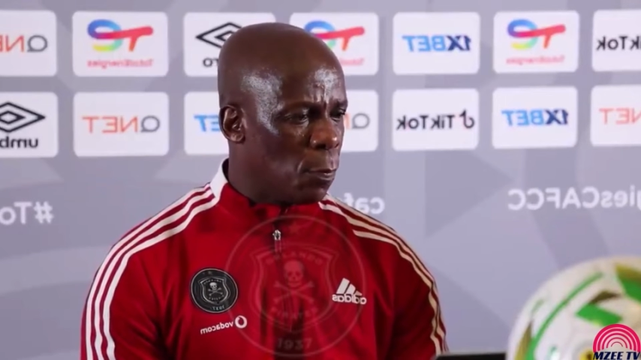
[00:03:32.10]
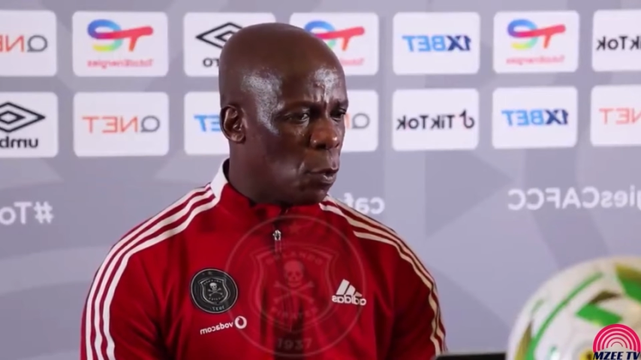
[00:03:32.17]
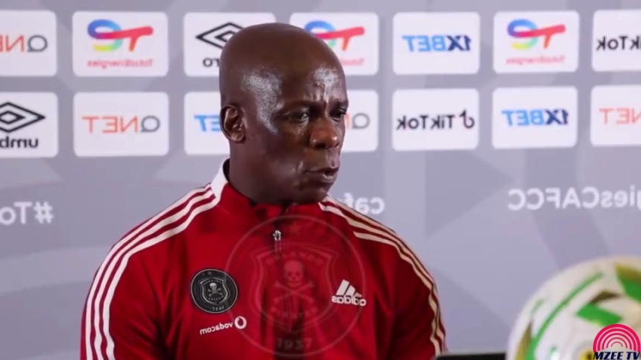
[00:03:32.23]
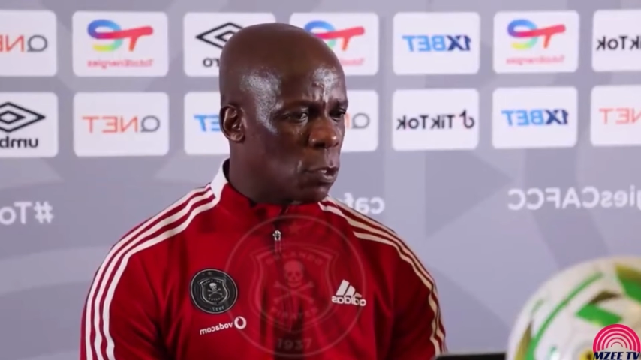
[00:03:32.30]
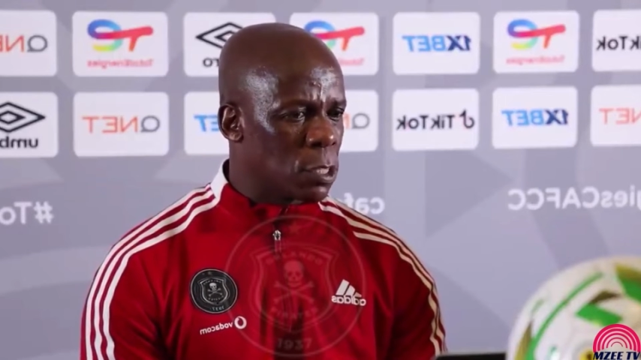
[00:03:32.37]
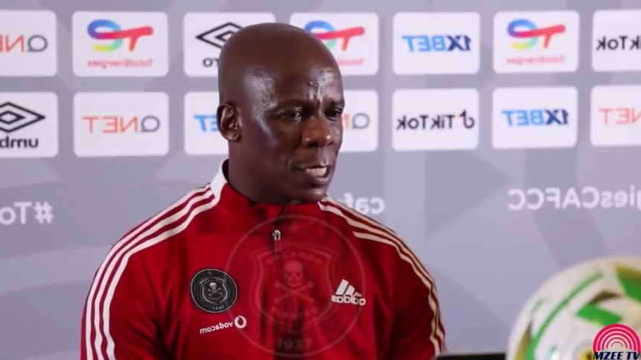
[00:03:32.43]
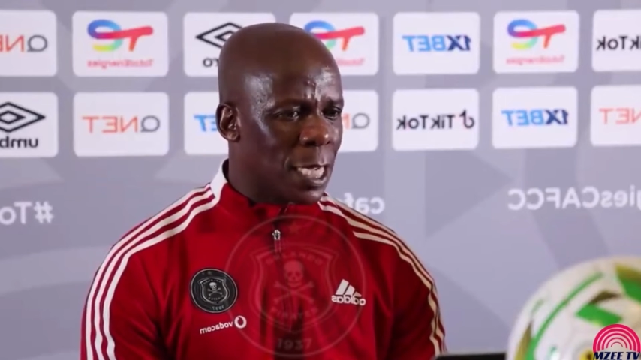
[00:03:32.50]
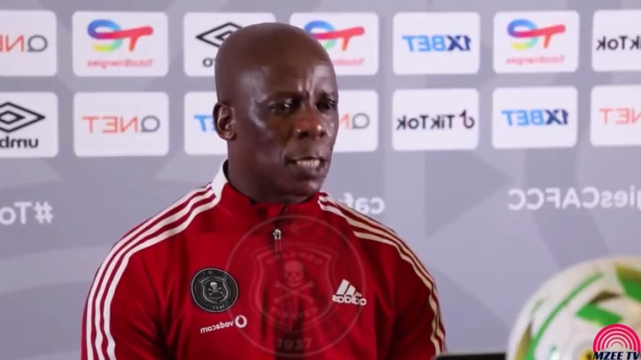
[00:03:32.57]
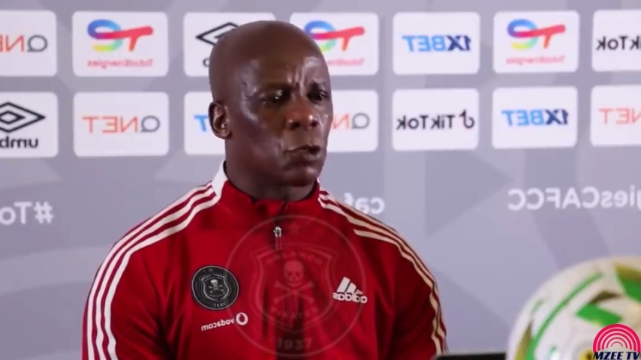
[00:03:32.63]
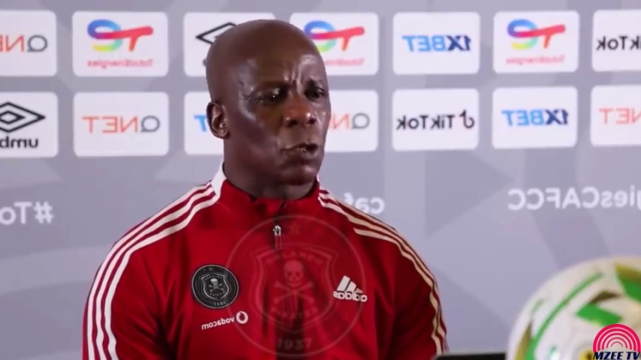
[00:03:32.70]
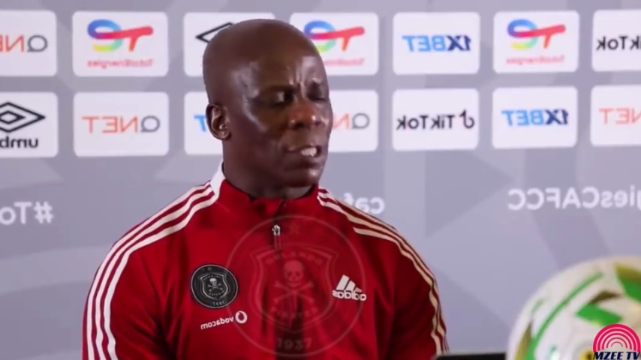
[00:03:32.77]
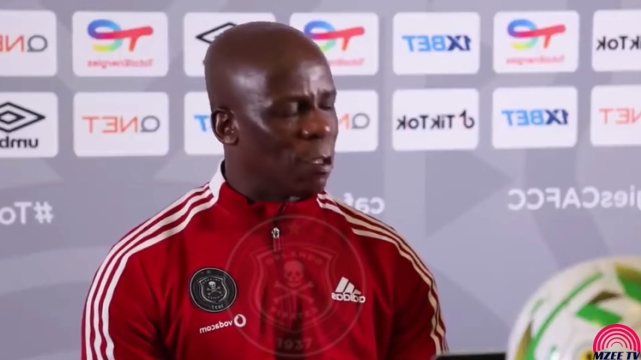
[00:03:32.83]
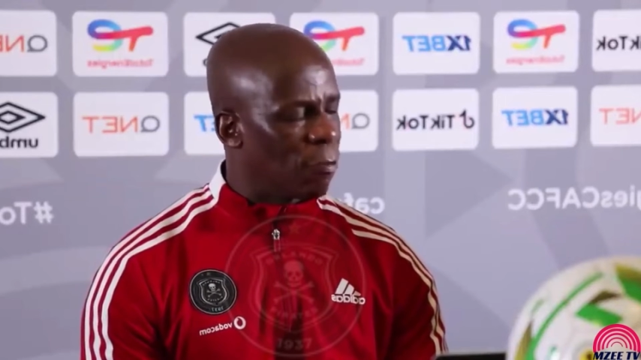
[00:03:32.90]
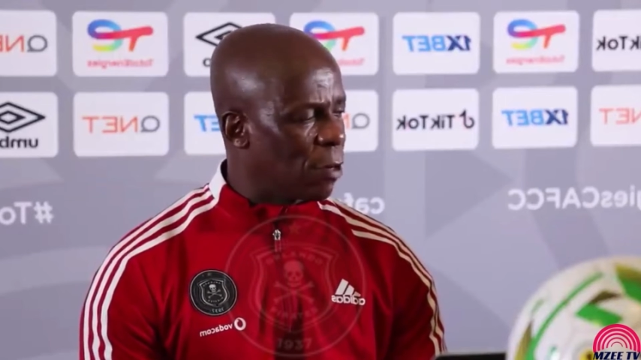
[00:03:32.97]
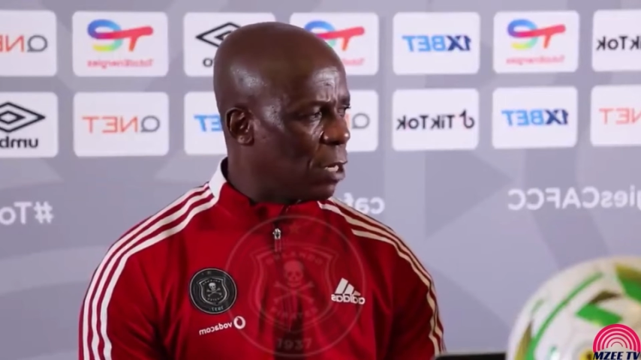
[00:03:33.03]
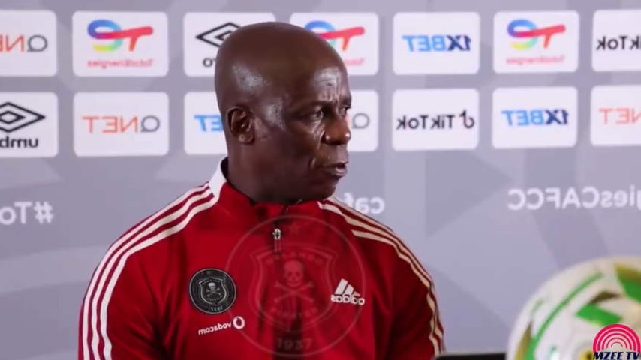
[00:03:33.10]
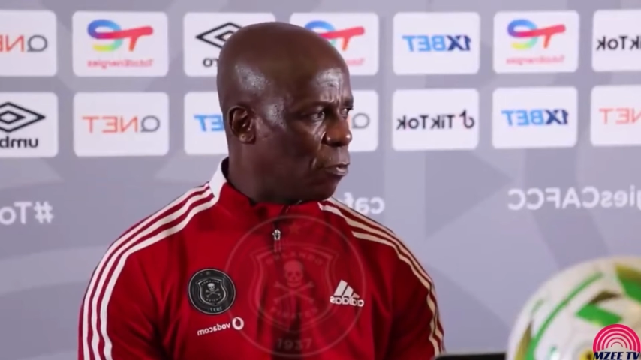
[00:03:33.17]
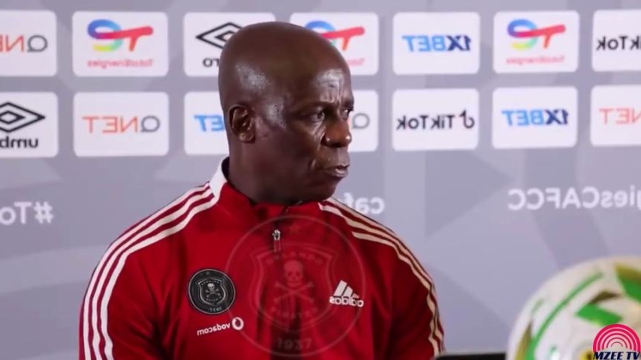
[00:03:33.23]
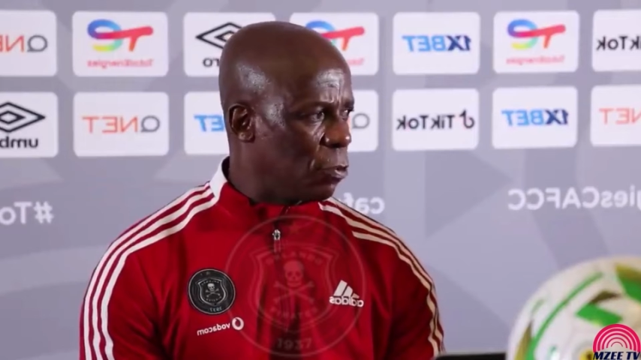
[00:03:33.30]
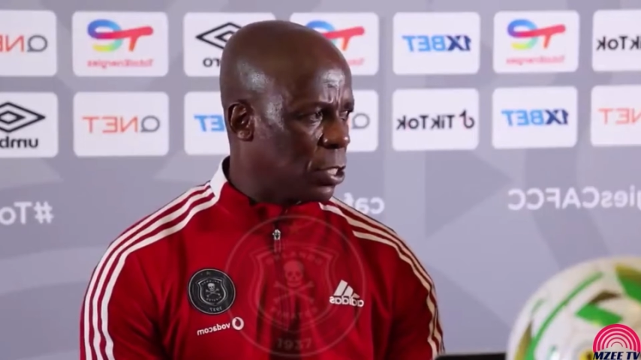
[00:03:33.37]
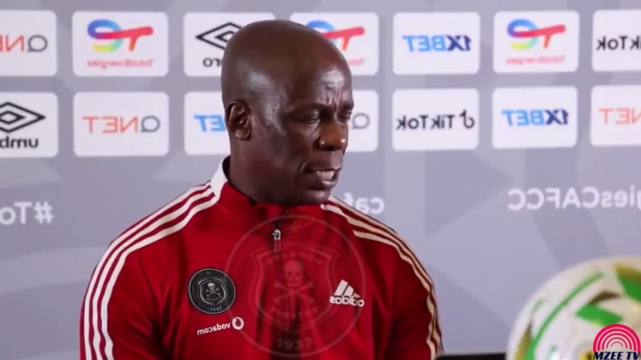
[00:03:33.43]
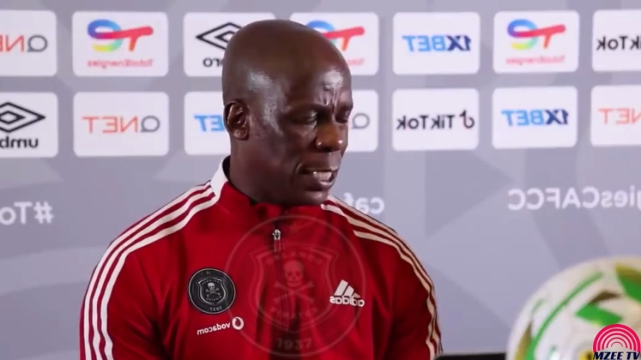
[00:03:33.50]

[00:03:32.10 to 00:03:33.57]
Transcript: on the front foot,